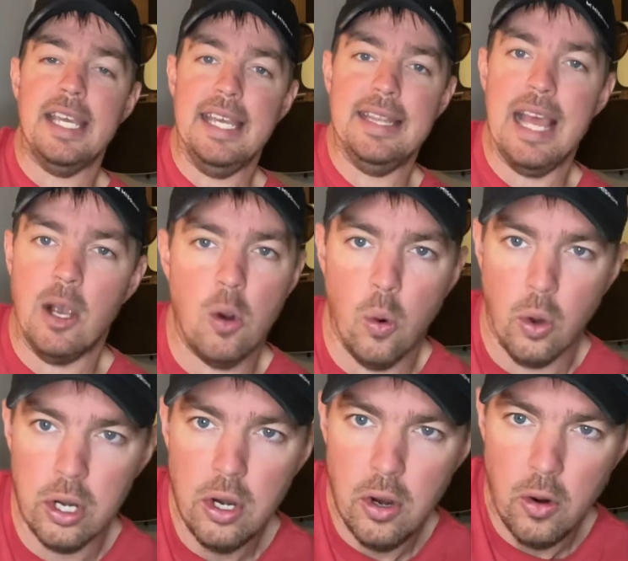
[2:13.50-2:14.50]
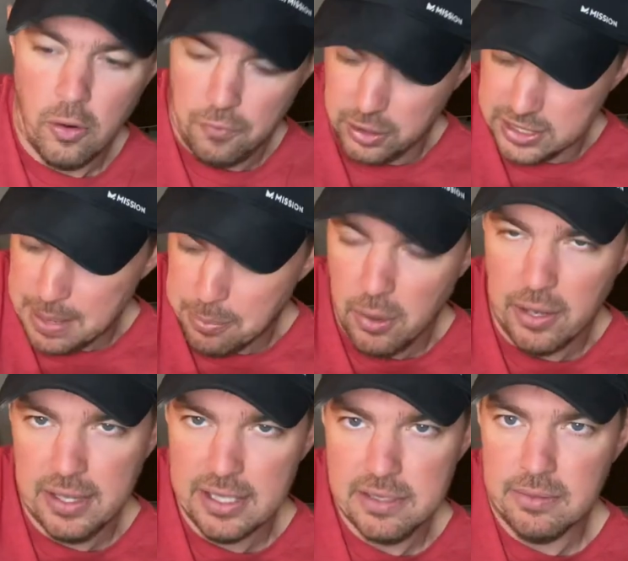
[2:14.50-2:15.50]
in that chord, or for example, on
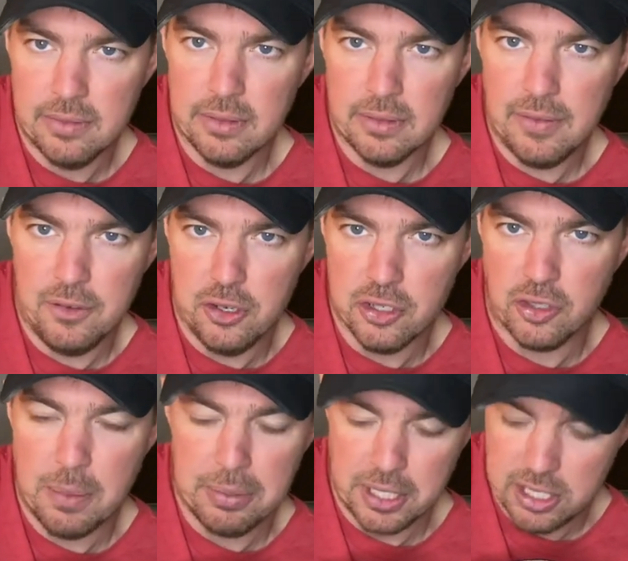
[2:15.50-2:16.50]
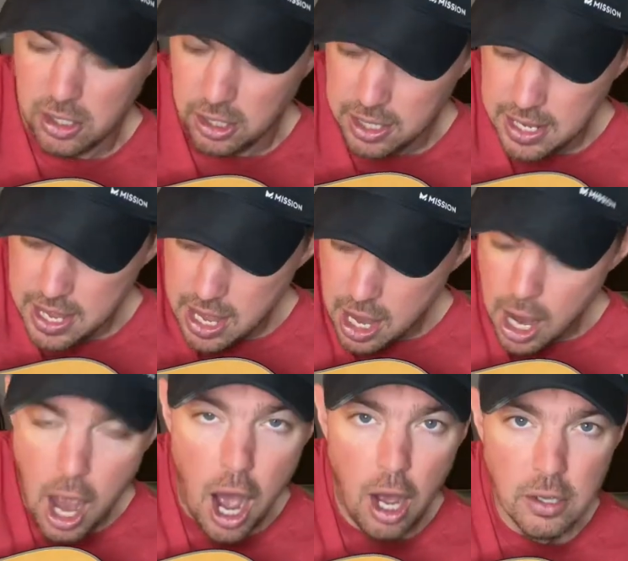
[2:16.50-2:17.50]
this, if you're just gripping the guitar,
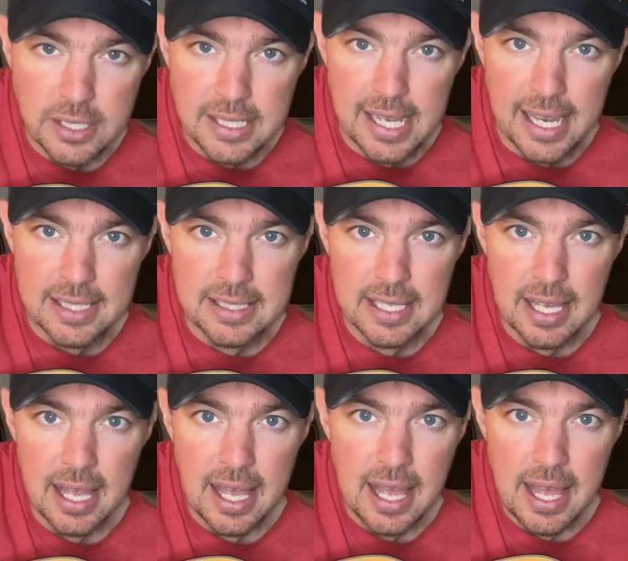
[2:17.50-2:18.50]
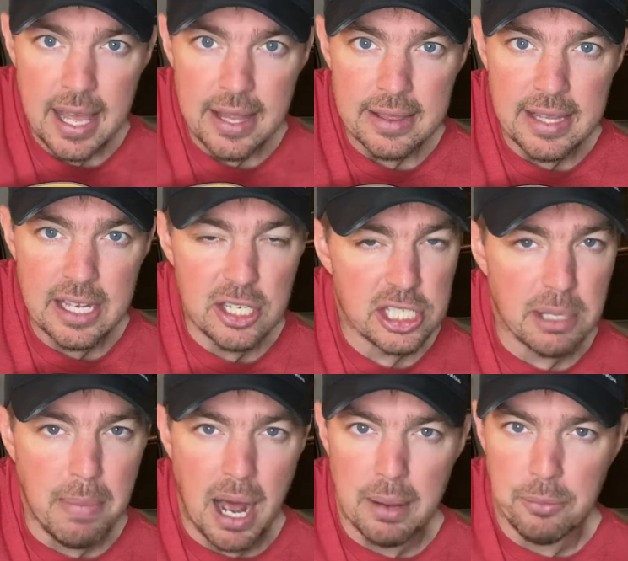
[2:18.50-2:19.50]
all six, then just the
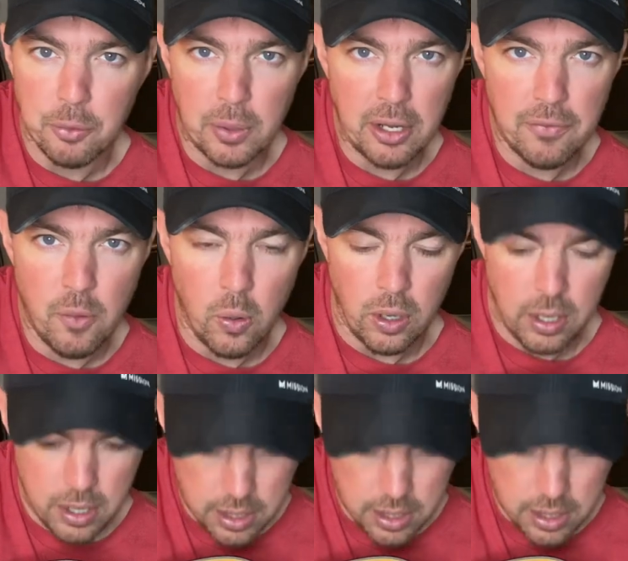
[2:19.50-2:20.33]
bottom three or four.